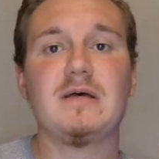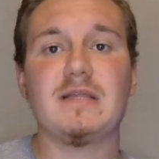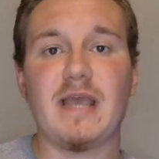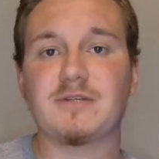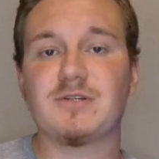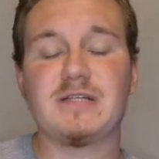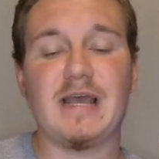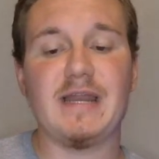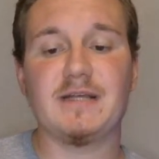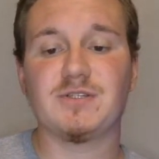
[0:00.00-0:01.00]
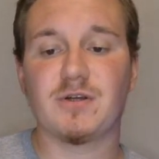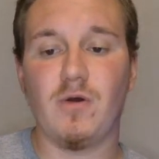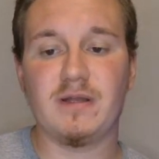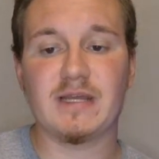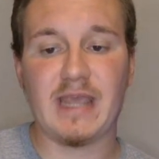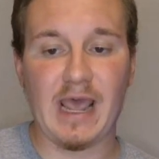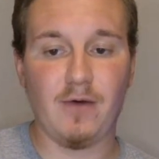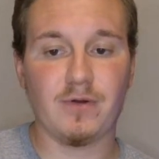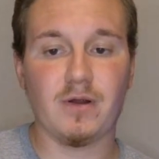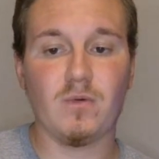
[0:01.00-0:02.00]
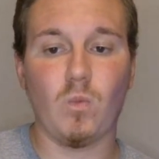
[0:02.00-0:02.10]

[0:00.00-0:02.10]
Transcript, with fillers: the extra tight ends are going to counter